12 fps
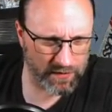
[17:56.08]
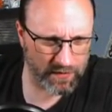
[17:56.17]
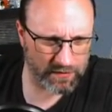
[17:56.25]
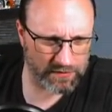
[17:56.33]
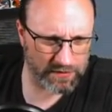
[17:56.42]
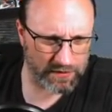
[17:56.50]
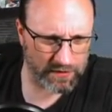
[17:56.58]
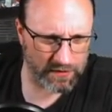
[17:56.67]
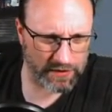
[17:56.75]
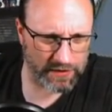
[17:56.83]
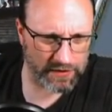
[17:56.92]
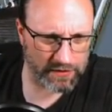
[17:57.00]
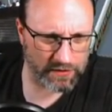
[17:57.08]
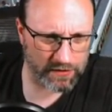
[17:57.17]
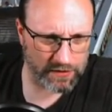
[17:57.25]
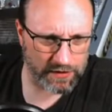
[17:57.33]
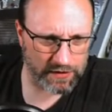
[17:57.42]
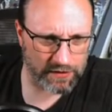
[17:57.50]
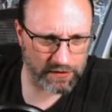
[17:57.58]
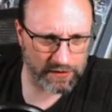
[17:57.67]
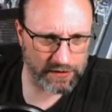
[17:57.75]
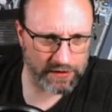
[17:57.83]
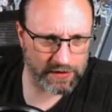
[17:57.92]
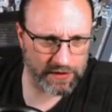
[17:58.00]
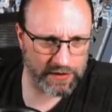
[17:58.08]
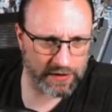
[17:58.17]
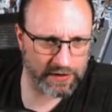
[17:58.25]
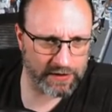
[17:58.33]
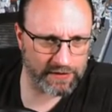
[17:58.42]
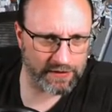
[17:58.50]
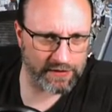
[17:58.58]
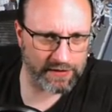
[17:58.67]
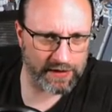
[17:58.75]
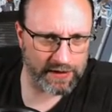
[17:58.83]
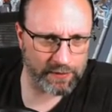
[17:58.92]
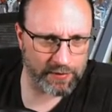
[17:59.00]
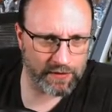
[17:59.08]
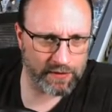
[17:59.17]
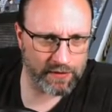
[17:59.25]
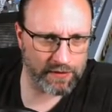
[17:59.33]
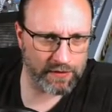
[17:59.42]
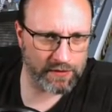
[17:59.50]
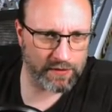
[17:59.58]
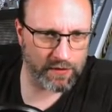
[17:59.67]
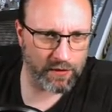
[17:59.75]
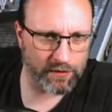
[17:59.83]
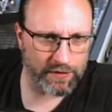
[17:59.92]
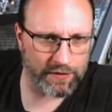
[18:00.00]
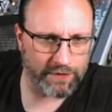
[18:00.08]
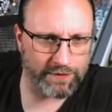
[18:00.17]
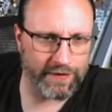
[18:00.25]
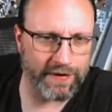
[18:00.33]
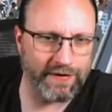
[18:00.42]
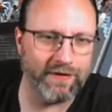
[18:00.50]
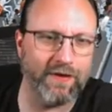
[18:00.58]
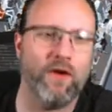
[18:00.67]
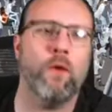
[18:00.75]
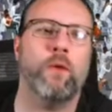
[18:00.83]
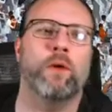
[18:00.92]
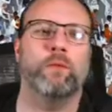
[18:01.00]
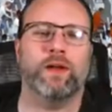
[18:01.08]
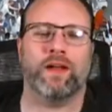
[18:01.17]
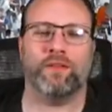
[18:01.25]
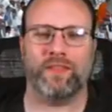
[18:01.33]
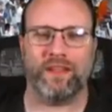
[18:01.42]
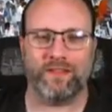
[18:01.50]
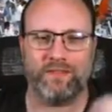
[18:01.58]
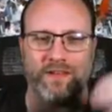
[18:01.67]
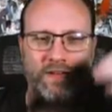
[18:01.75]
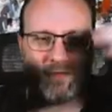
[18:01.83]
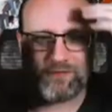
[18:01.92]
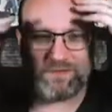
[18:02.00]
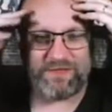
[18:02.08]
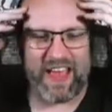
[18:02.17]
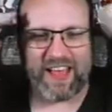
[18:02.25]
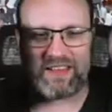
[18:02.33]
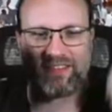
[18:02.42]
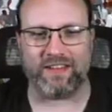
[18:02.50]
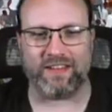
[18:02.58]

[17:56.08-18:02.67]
Arslan looking, and deep with the defender. Oh, it went off the defender's face to